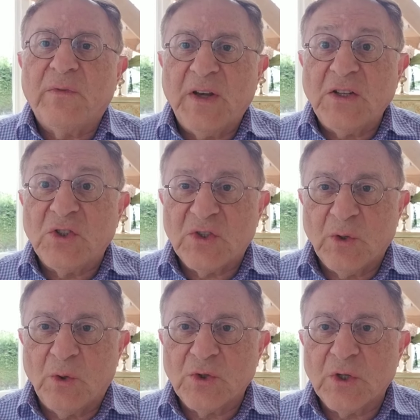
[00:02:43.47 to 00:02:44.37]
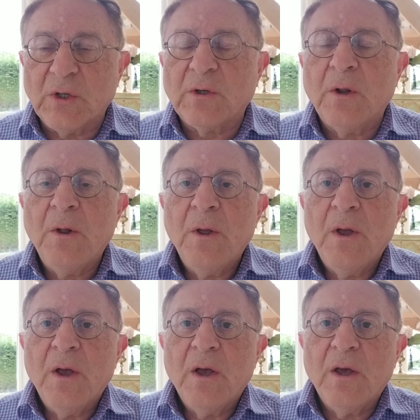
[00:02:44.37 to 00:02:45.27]
French soldier
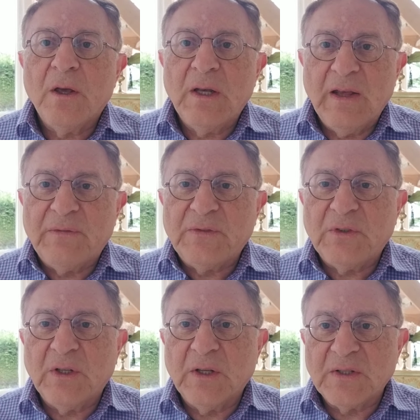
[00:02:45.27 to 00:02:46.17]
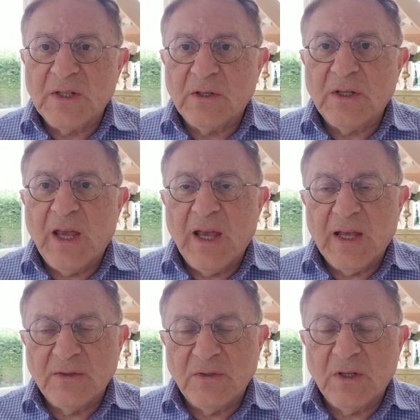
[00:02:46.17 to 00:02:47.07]
left Syria,
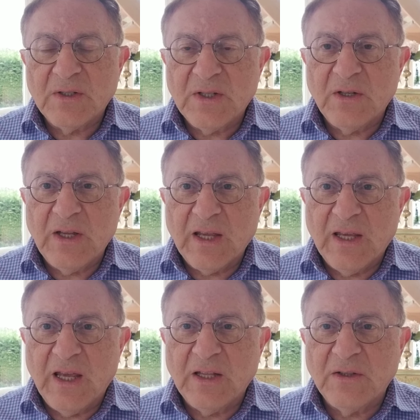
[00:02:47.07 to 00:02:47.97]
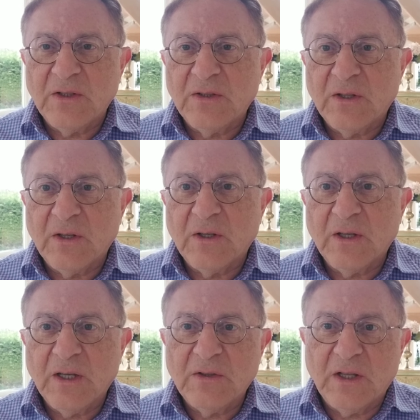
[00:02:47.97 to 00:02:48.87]
and Syria gained
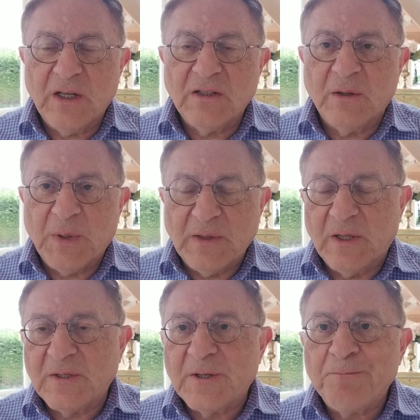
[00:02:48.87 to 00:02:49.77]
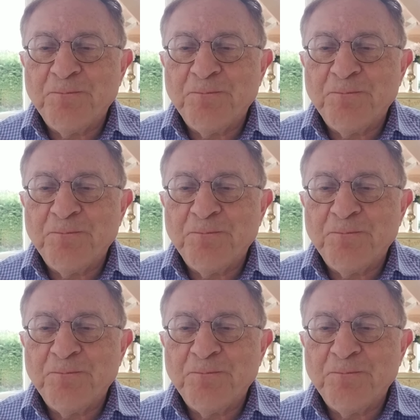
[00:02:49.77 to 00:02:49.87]
their independence.